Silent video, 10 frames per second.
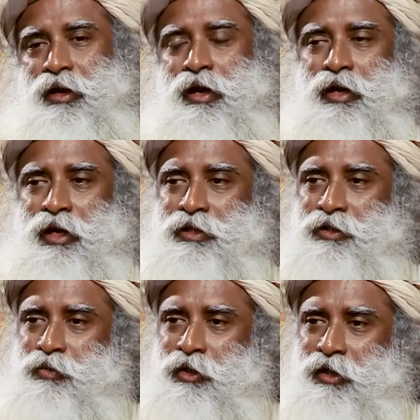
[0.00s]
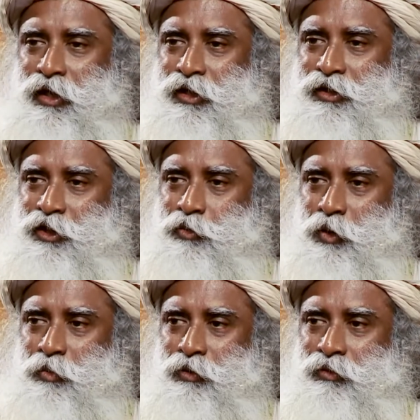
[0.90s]
Unless we create such
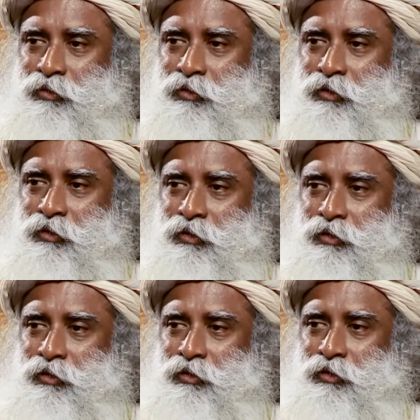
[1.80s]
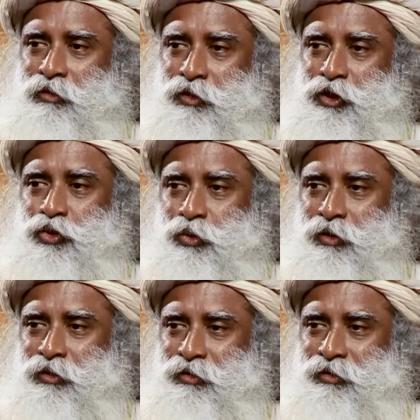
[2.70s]
people,
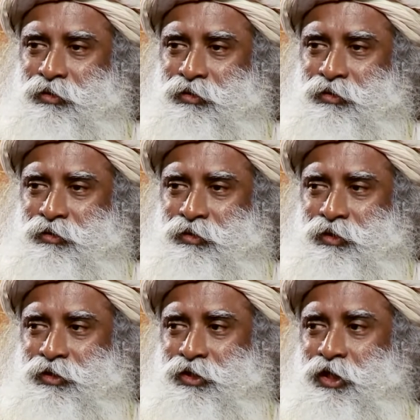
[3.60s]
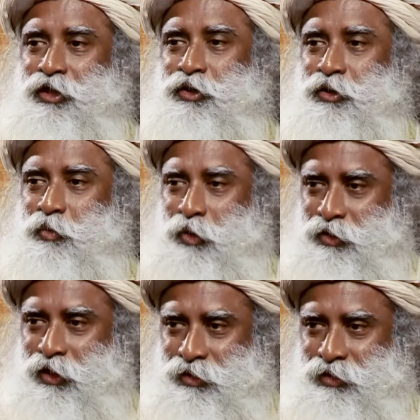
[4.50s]
ritual is a dangerous
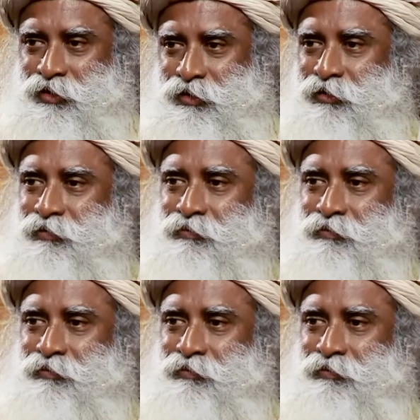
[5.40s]
process.